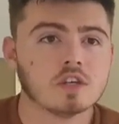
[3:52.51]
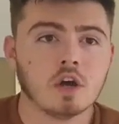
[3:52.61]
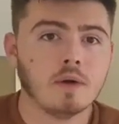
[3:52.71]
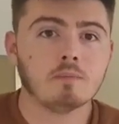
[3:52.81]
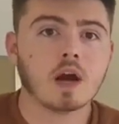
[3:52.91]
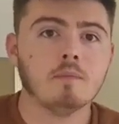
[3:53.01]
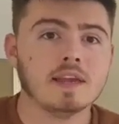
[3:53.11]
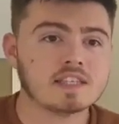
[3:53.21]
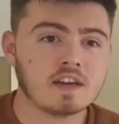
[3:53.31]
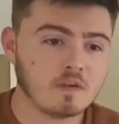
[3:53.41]
You know, it'll
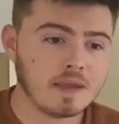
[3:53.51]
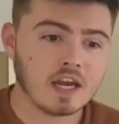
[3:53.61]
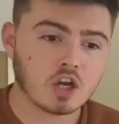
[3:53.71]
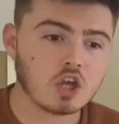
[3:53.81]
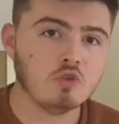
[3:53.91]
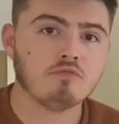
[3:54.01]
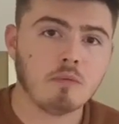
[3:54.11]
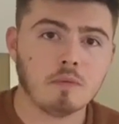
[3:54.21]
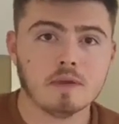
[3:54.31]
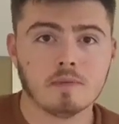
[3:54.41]
become, instead of it being an acute
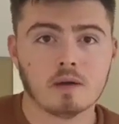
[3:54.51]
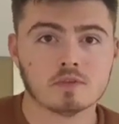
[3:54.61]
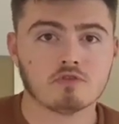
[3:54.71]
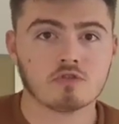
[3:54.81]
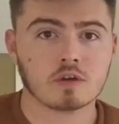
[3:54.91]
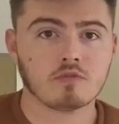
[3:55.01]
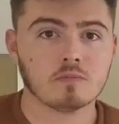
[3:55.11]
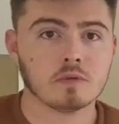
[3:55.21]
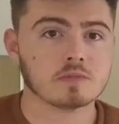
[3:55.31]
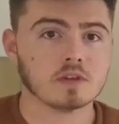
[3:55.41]
problem, it becomes a chronic
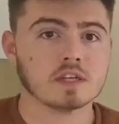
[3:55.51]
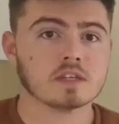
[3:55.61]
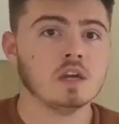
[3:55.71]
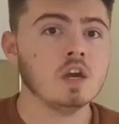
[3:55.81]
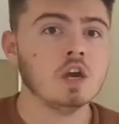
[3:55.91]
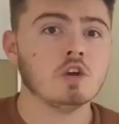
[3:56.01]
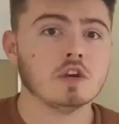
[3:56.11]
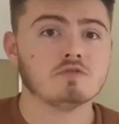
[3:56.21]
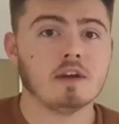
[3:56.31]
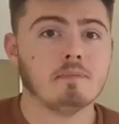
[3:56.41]
problem. So
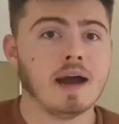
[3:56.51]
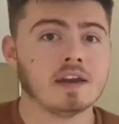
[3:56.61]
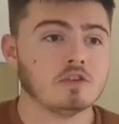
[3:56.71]
it's really bad.